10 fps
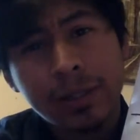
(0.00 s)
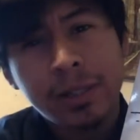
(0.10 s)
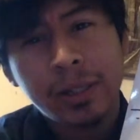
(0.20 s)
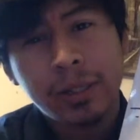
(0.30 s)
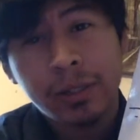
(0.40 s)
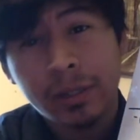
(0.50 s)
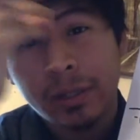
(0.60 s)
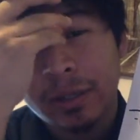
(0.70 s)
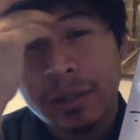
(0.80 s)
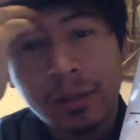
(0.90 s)
see,
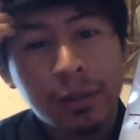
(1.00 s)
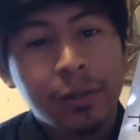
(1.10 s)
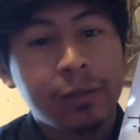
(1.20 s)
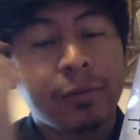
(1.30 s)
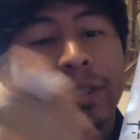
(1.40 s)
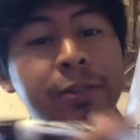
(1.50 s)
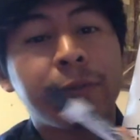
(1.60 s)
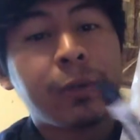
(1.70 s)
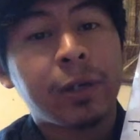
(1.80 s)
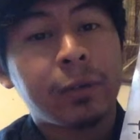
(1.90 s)
the
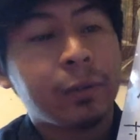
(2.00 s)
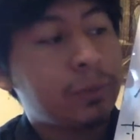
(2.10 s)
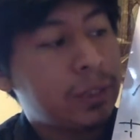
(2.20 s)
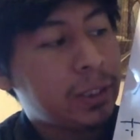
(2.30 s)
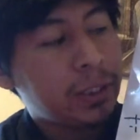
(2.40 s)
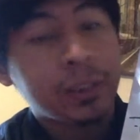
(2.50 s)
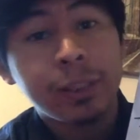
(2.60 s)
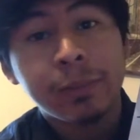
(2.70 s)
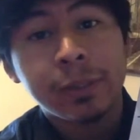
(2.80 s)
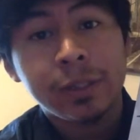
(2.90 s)
reason why we would need a
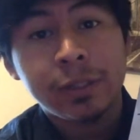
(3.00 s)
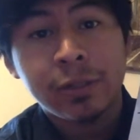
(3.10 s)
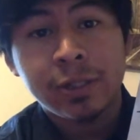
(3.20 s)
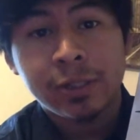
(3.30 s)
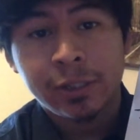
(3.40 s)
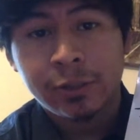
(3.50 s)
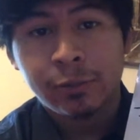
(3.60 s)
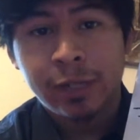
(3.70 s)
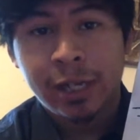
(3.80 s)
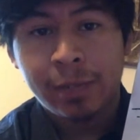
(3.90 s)
limit to discuss
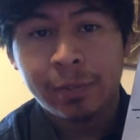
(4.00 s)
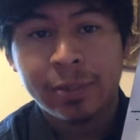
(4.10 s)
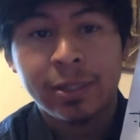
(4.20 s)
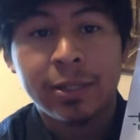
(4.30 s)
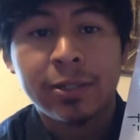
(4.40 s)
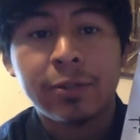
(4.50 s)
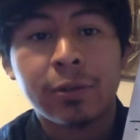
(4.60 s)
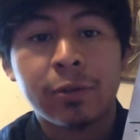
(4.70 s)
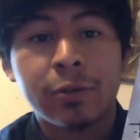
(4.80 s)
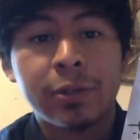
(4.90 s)
what happens at
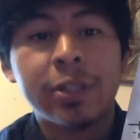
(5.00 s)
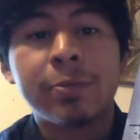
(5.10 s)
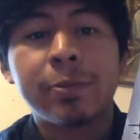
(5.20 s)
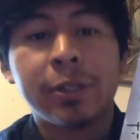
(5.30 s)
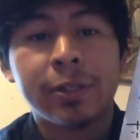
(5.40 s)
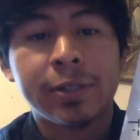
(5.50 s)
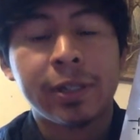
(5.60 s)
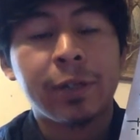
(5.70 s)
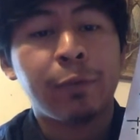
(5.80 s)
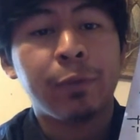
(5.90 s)
0 is because
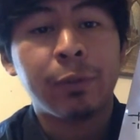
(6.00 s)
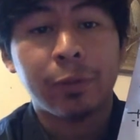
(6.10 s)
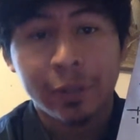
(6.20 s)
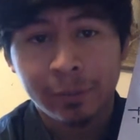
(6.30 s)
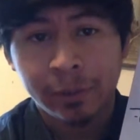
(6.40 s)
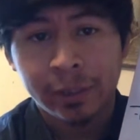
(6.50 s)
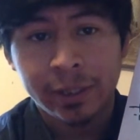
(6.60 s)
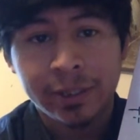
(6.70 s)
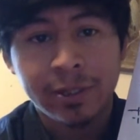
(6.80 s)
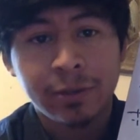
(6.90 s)
if we were to plug
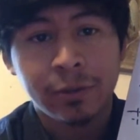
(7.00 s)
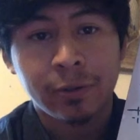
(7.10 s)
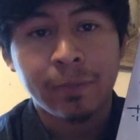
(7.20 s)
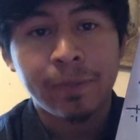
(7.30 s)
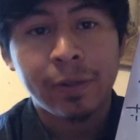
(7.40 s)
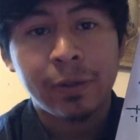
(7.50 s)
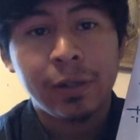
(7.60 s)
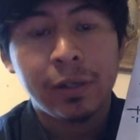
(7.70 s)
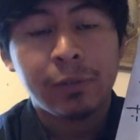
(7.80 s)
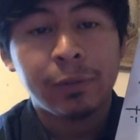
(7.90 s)
in 0,
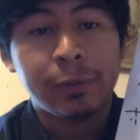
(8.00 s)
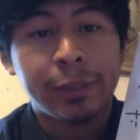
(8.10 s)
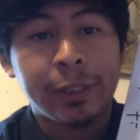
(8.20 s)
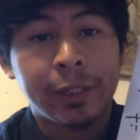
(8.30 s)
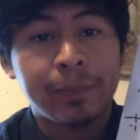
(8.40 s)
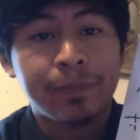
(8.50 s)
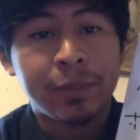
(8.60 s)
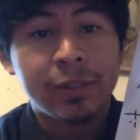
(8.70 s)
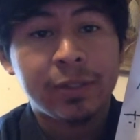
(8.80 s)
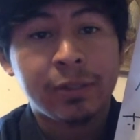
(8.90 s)
we would get
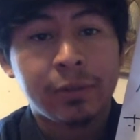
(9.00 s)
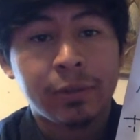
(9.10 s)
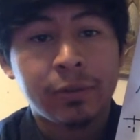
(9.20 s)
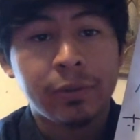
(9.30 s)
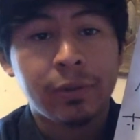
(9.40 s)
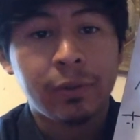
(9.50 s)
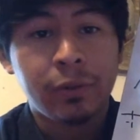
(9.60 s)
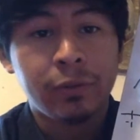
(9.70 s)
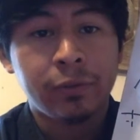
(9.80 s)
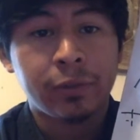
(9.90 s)
0
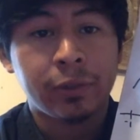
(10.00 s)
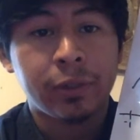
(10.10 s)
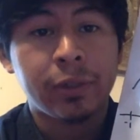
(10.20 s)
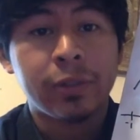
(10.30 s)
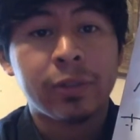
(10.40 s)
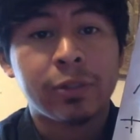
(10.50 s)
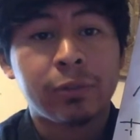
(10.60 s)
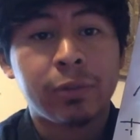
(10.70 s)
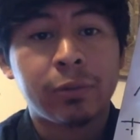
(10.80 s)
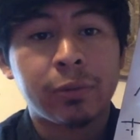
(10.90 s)
over the
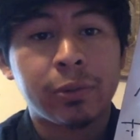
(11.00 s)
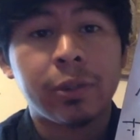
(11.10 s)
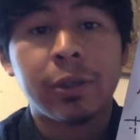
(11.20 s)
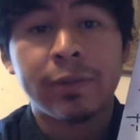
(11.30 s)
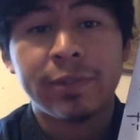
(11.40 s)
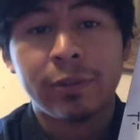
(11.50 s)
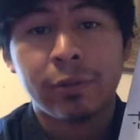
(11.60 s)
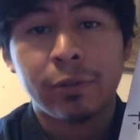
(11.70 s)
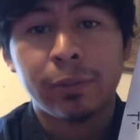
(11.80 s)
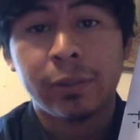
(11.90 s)
square root of
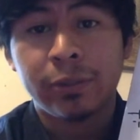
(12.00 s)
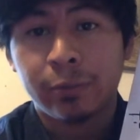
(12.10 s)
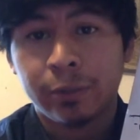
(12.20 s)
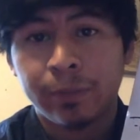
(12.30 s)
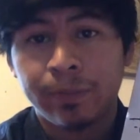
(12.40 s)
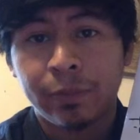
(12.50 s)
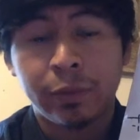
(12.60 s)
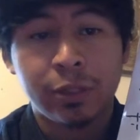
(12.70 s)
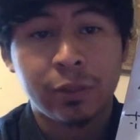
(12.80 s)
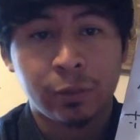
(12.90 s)
0 plus 1,
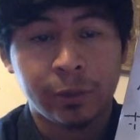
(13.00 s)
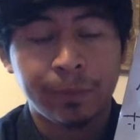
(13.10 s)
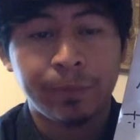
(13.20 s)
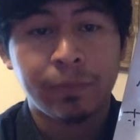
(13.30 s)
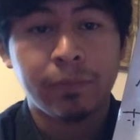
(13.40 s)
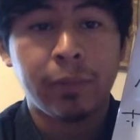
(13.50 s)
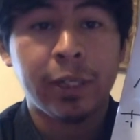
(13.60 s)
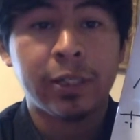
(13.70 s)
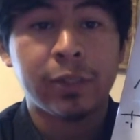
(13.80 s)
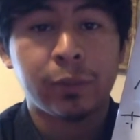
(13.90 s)
which is 1,
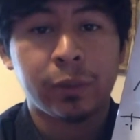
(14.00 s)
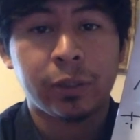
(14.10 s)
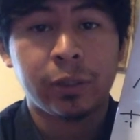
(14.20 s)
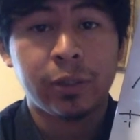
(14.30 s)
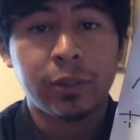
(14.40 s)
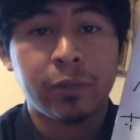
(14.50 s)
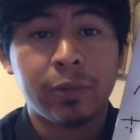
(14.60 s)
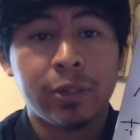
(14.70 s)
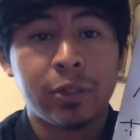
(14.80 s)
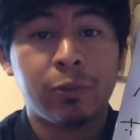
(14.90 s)
minus 1,
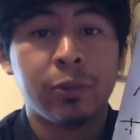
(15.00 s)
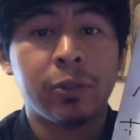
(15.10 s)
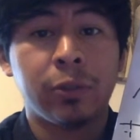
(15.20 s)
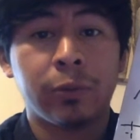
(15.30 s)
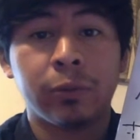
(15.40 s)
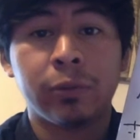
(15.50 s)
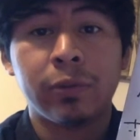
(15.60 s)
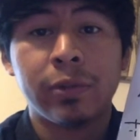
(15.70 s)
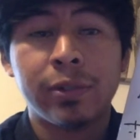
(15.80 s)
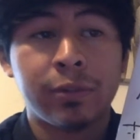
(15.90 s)
which would total
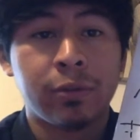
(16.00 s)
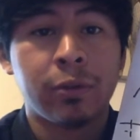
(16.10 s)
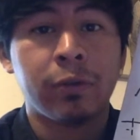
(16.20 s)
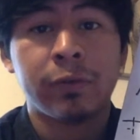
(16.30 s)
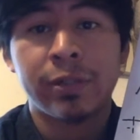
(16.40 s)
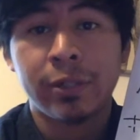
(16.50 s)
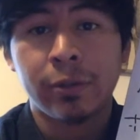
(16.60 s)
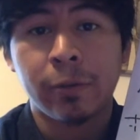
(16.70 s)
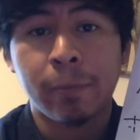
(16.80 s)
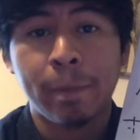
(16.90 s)
0 over
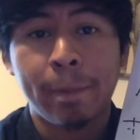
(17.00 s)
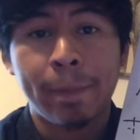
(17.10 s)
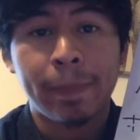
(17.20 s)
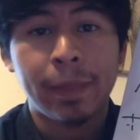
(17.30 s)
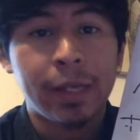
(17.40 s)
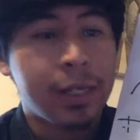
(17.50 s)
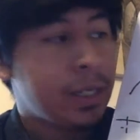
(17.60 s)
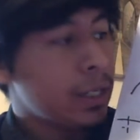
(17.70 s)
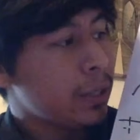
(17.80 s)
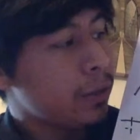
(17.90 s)
0.
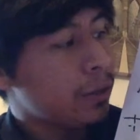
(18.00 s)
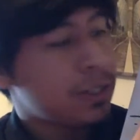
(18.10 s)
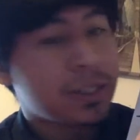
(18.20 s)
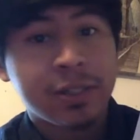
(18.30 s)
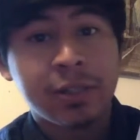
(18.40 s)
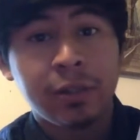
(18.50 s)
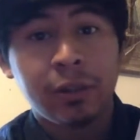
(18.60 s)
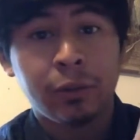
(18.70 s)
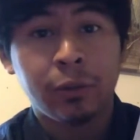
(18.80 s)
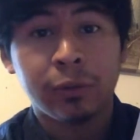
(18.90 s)
Thus,
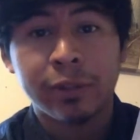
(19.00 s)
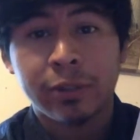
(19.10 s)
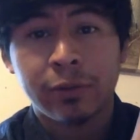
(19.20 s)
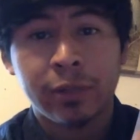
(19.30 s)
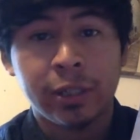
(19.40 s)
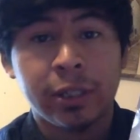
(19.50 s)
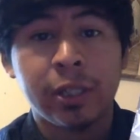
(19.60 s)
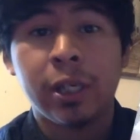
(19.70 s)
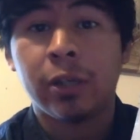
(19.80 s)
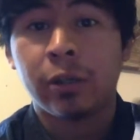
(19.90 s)
a hole is
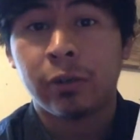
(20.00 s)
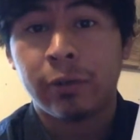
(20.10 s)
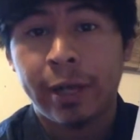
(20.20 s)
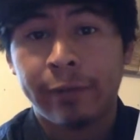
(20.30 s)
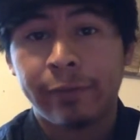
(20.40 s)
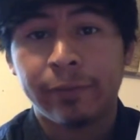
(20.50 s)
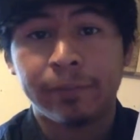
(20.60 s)
created in our graph.